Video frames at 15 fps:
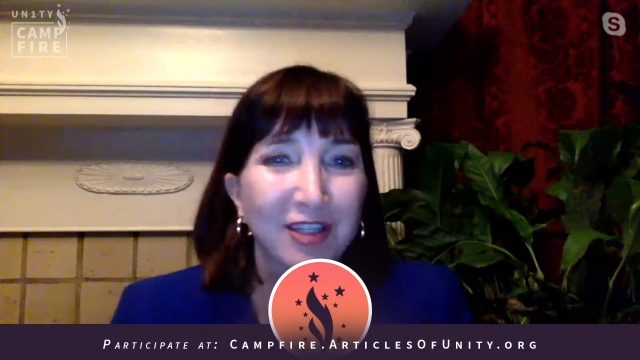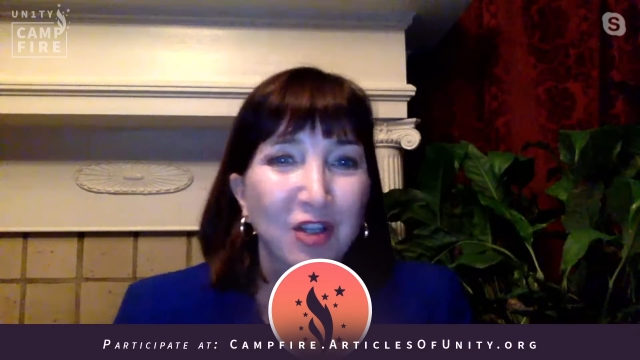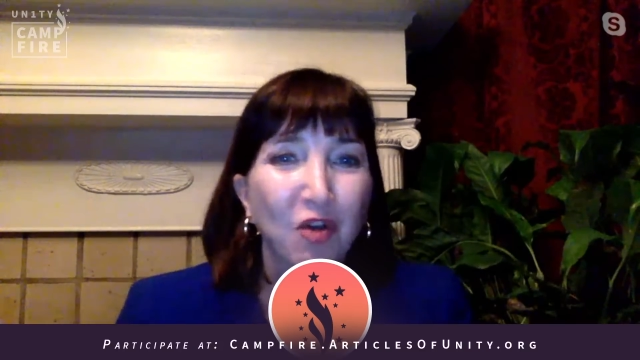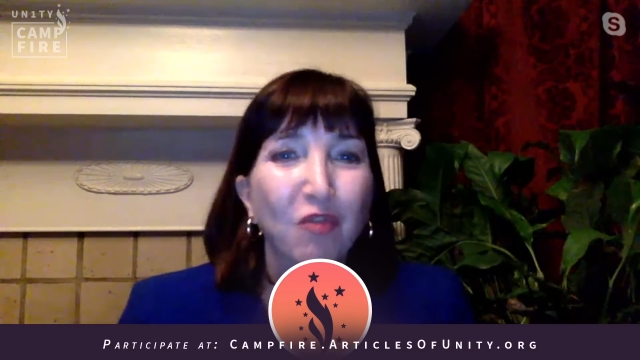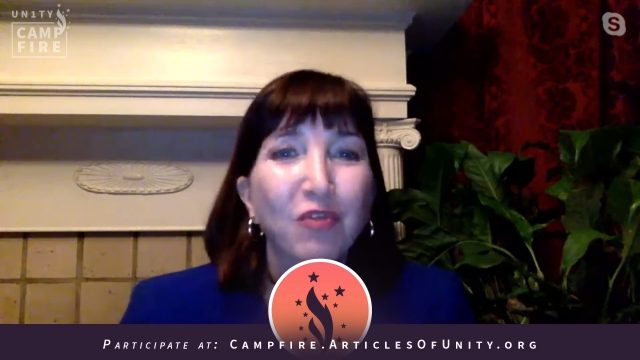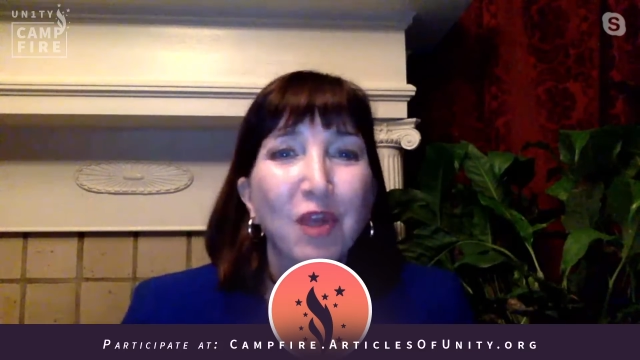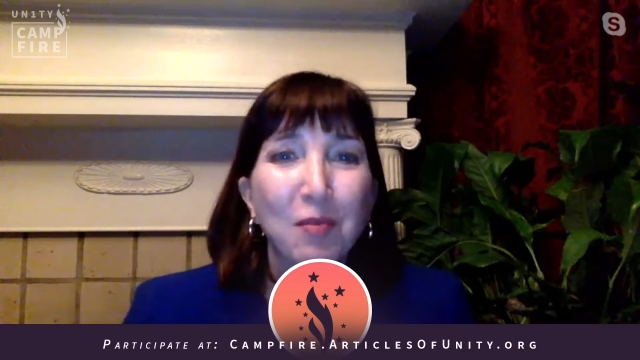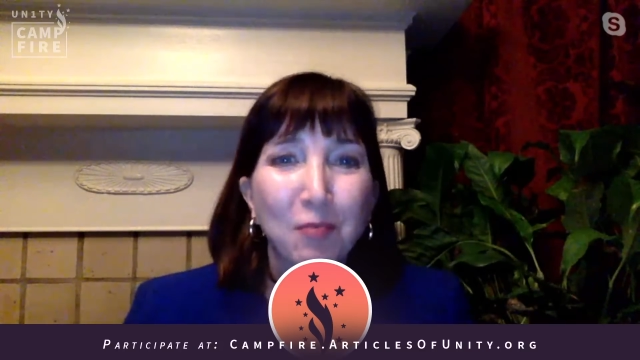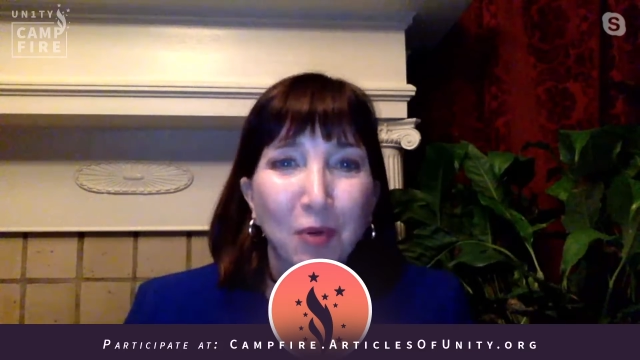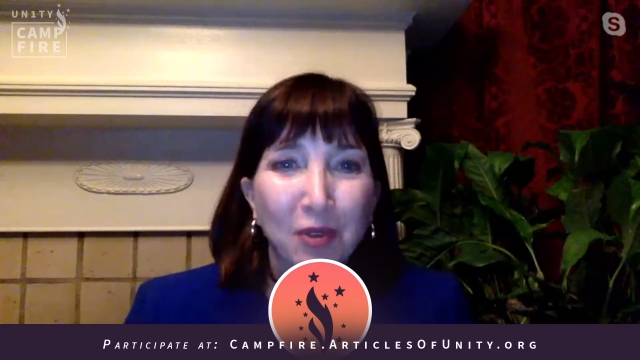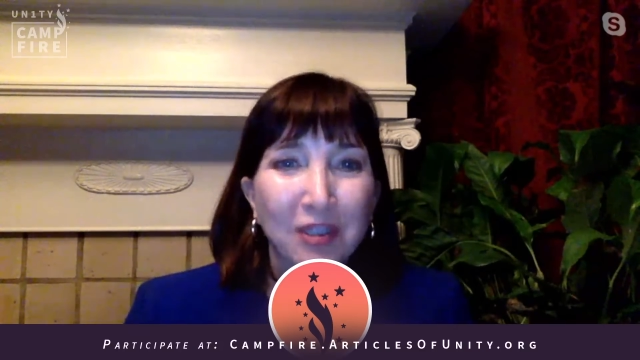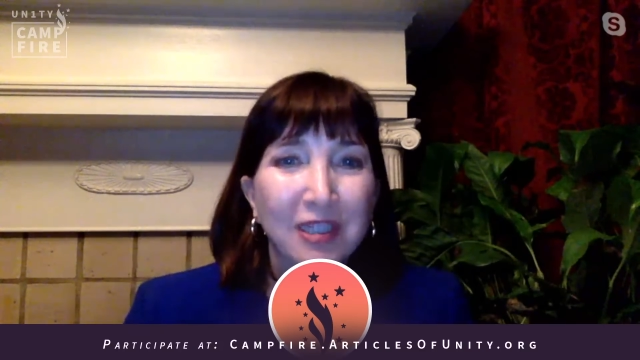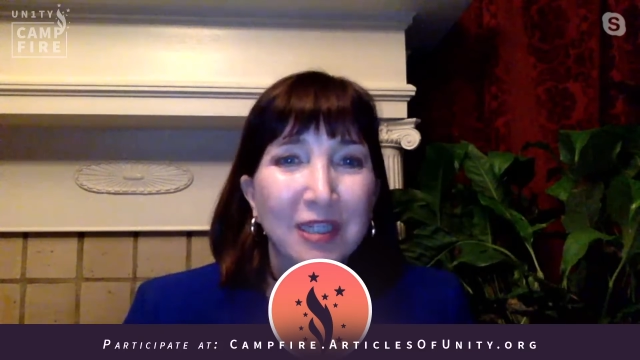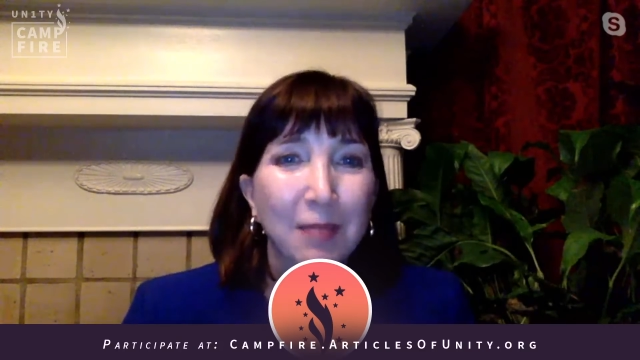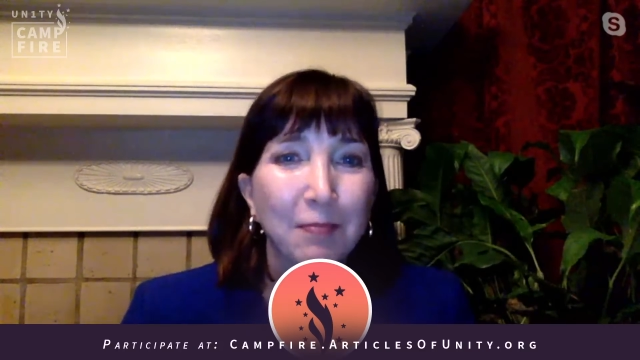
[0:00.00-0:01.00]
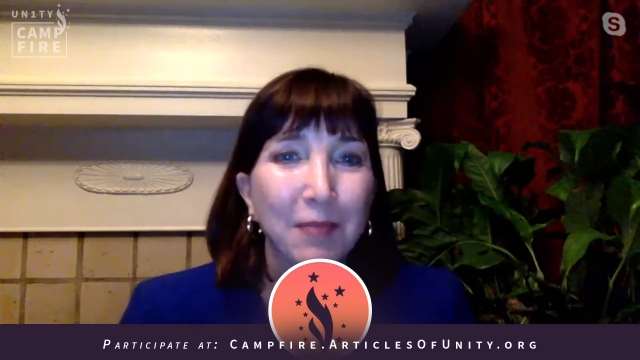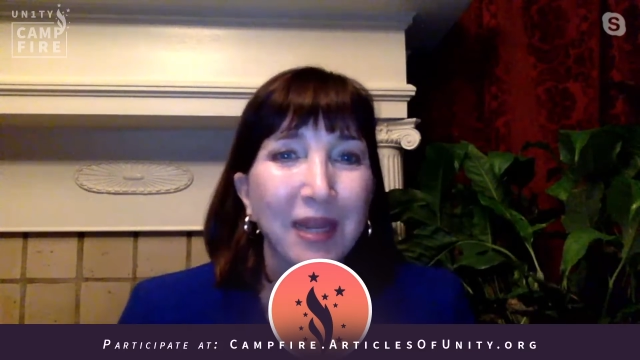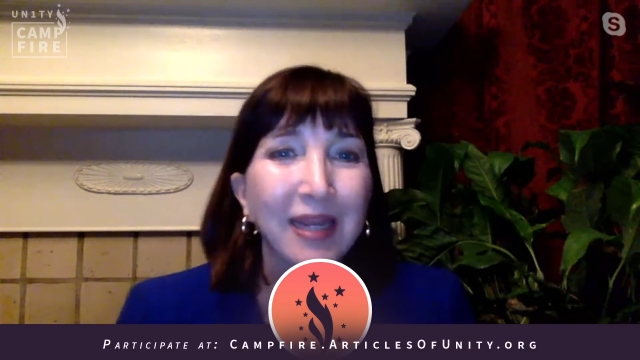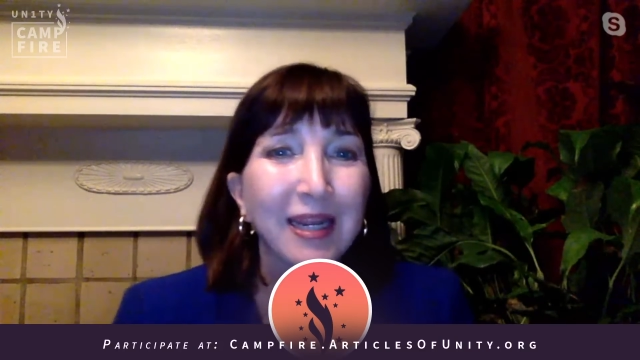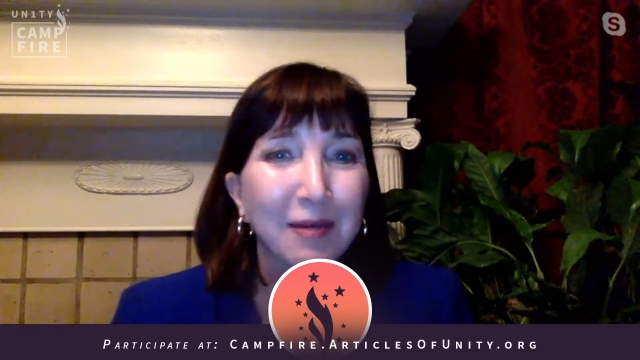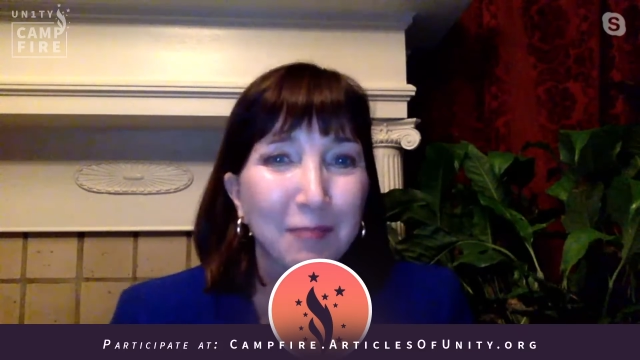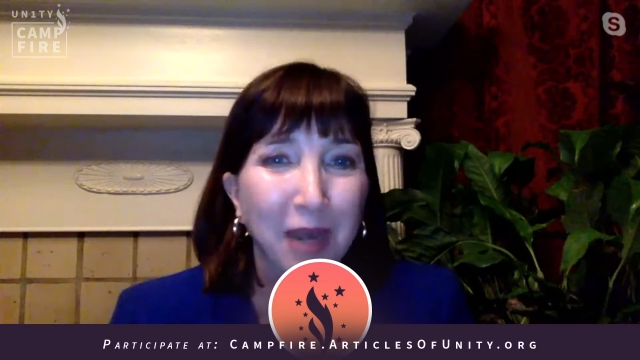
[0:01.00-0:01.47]
So if they put some
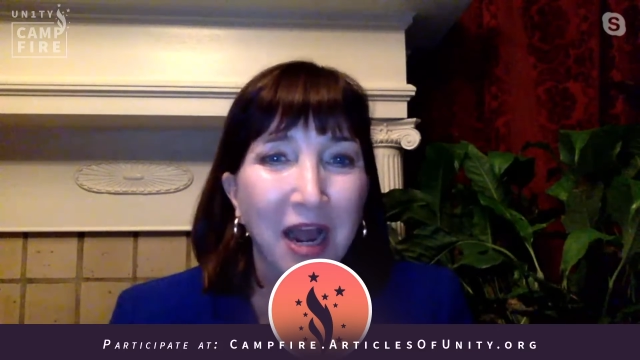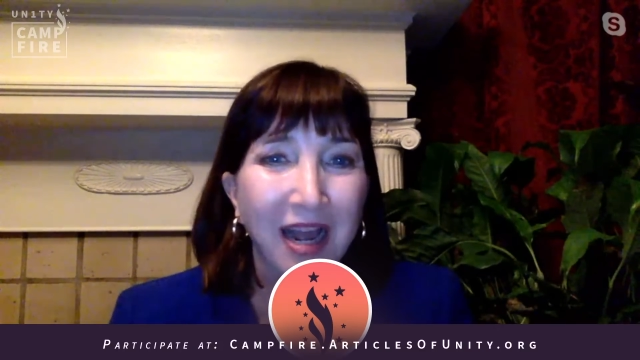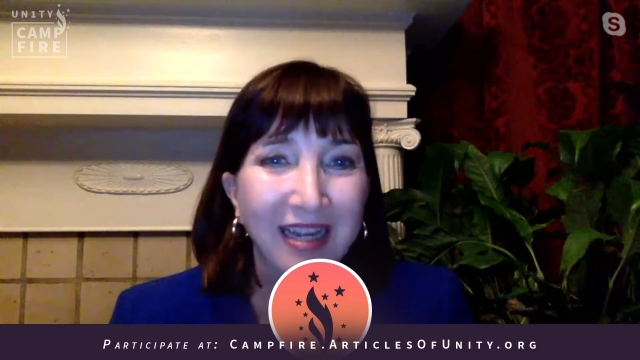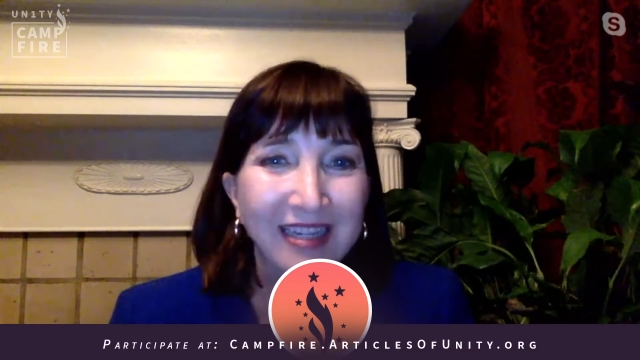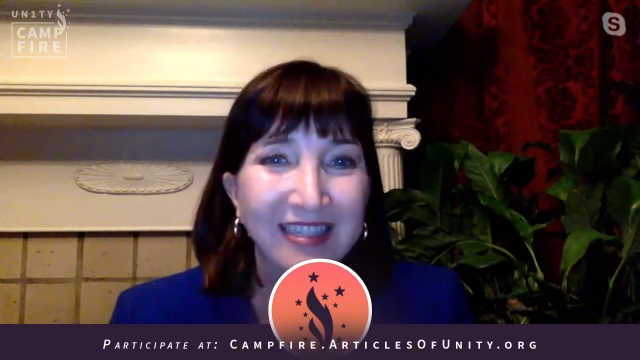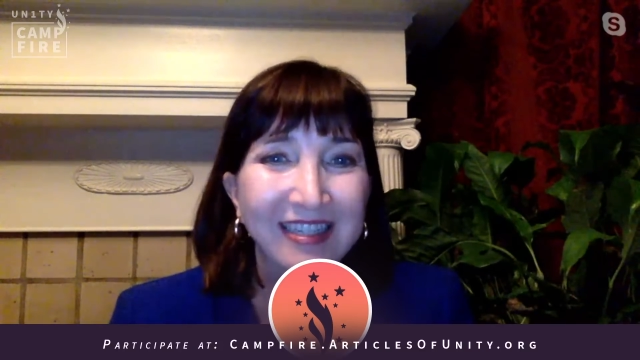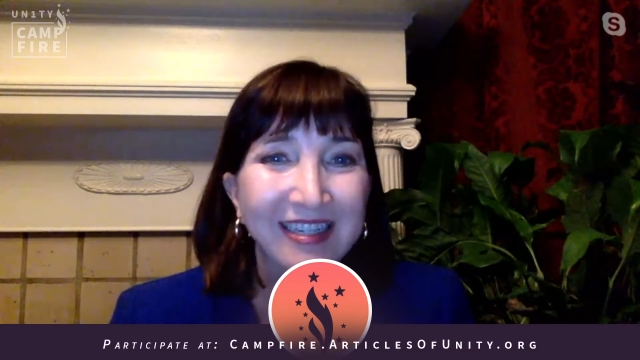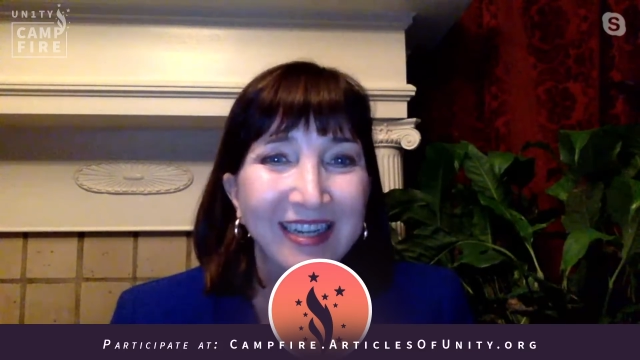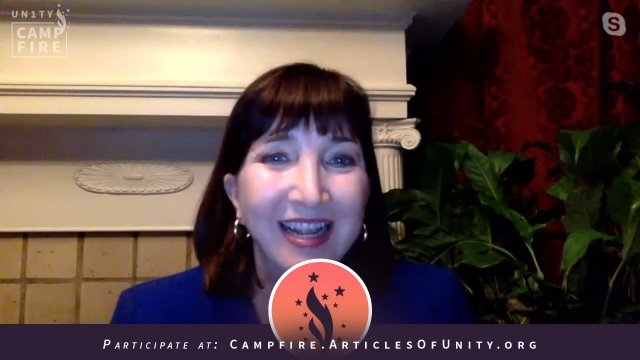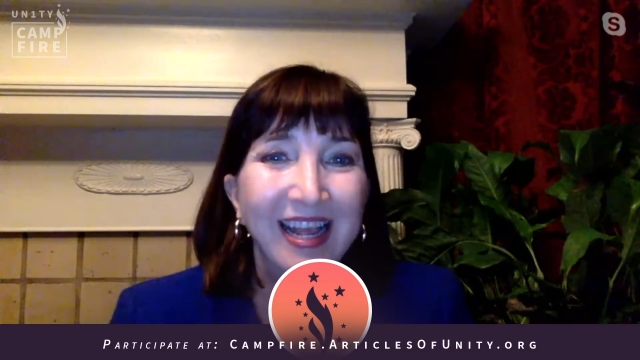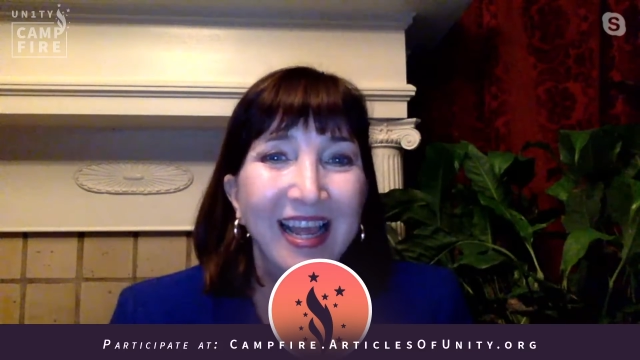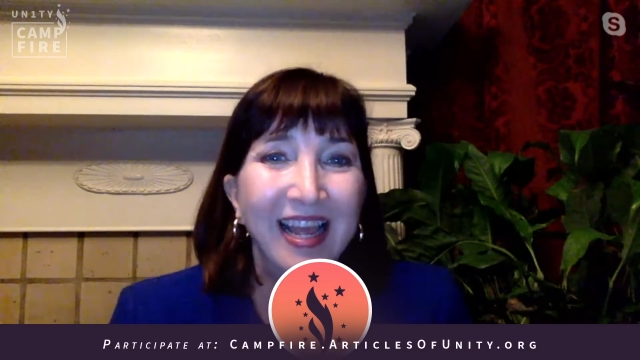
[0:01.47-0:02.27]
meaning behind it,